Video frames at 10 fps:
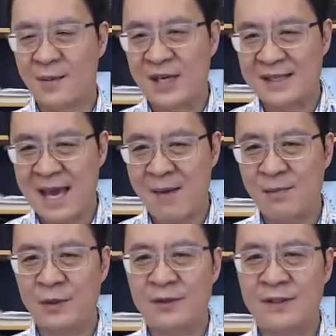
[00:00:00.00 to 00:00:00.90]

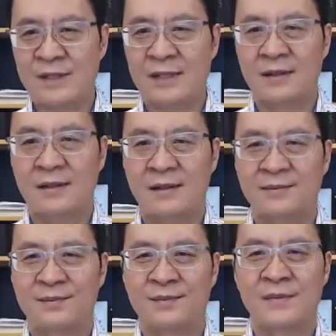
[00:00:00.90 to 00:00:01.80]
examples.
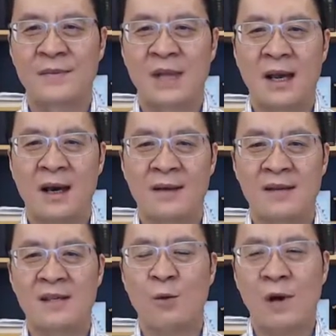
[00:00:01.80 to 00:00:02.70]

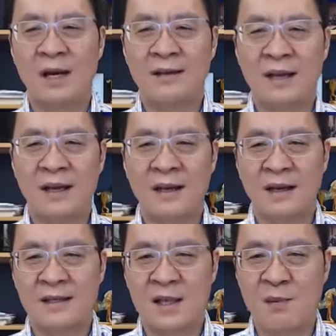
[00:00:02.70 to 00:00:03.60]
This one
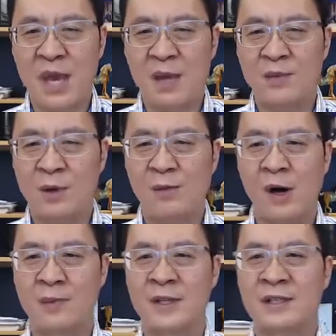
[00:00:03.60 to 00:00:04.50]
is a paper we
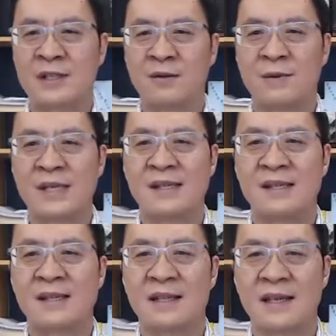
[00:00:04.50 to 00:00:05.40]
published
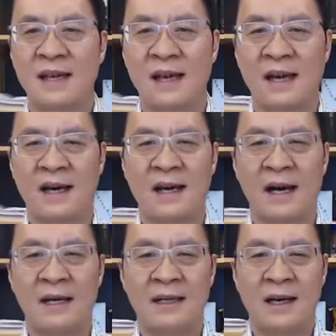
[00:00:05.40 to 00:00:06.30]
recently
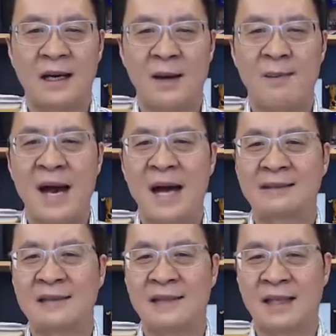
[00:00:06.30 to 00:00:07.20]

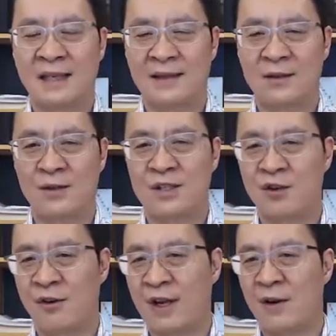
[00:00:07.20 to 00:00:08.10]
about those
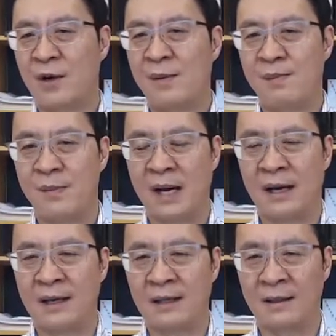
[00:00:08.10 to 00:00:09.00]
urinary
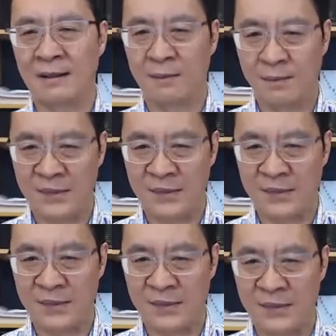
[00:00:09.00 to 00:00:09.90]

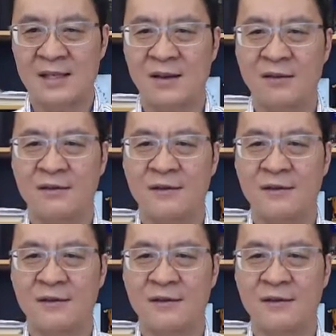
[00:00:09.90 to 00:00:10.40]
metabolites of